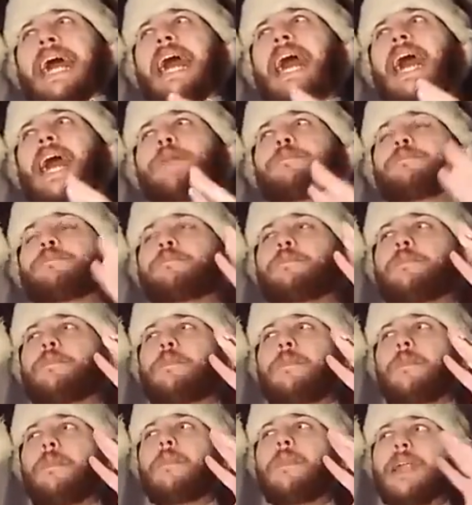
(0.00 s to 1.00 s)
And
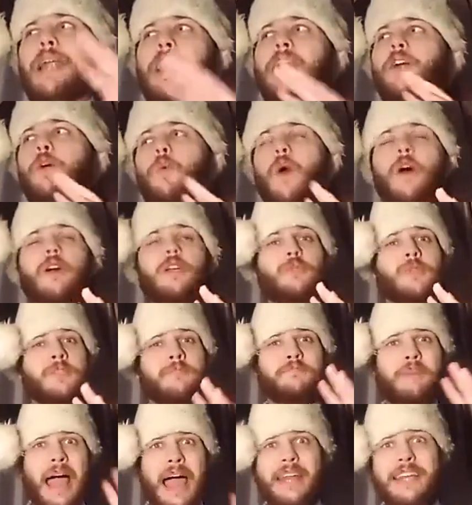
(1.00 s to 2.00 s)
Millennial Woes was
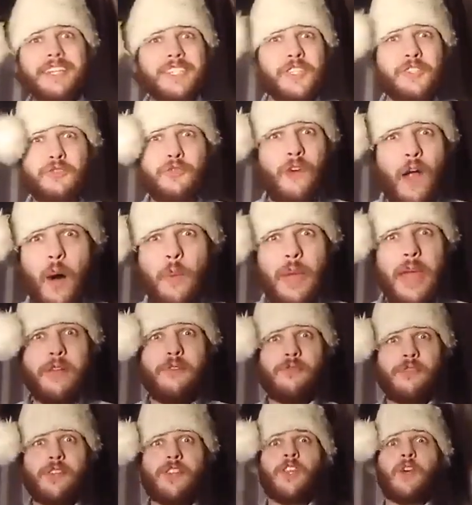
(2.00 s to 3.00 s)
banished from
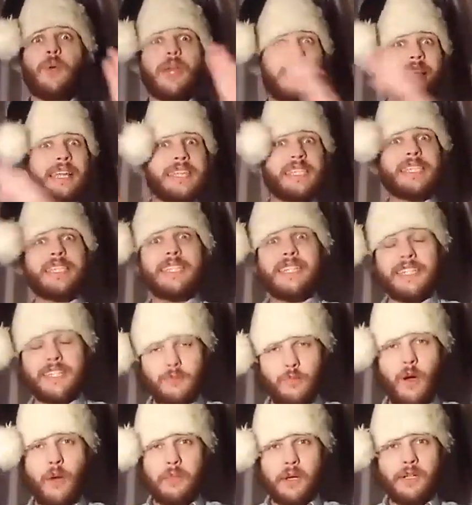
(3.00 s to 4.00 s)
it for doing this to this
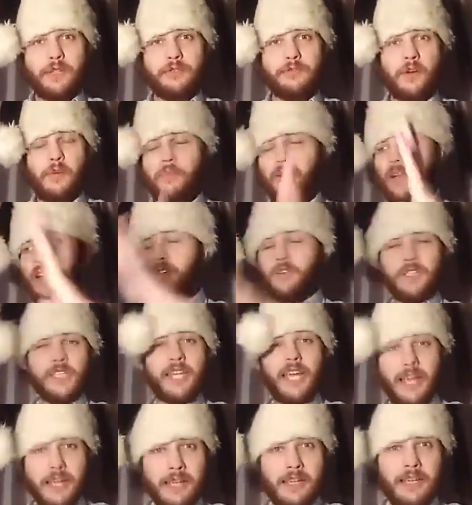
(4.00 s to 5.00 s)
woman, for
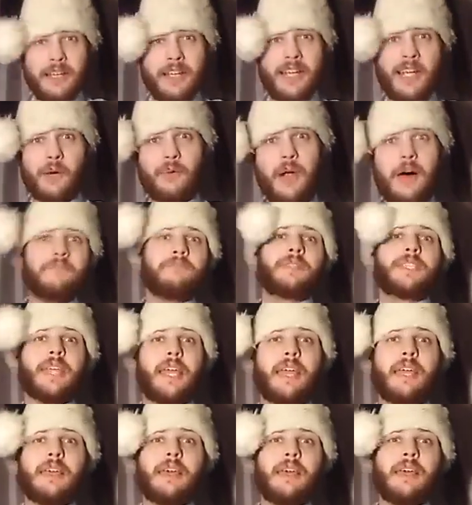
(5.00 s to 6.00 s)
polluting,
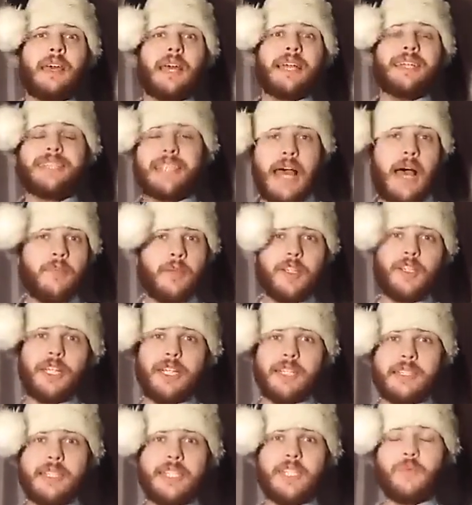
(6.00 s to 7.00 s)
corrupting, and
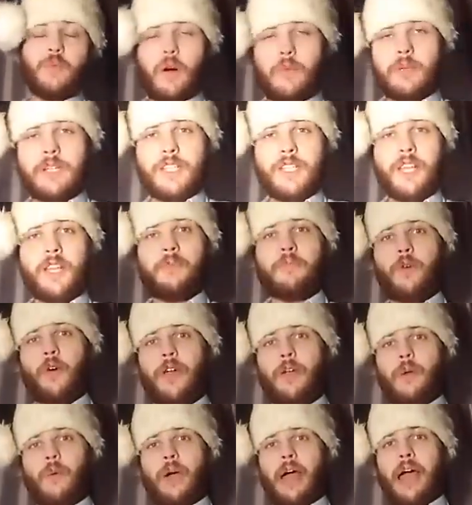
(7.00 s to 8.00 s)
damaging this woman to the
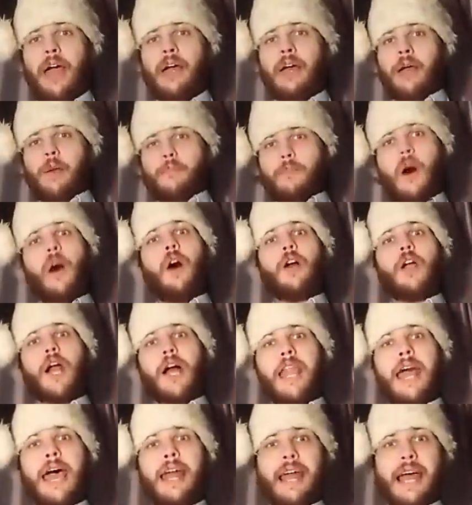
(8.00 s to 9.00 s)
point where Mark
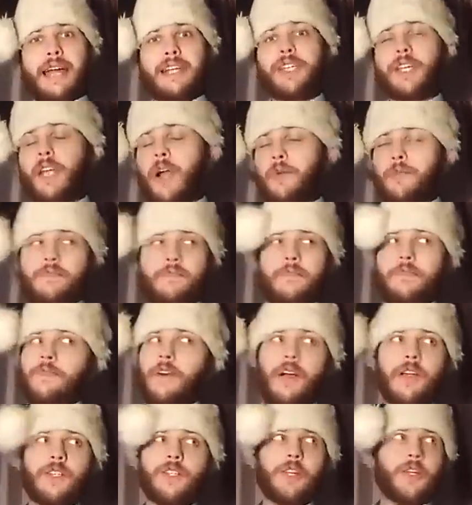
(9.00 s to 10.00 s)
Collette had to go,
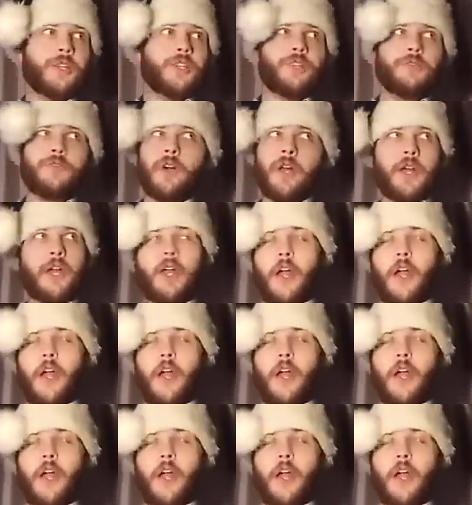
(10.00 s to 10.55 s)
fuck, dude, you've got to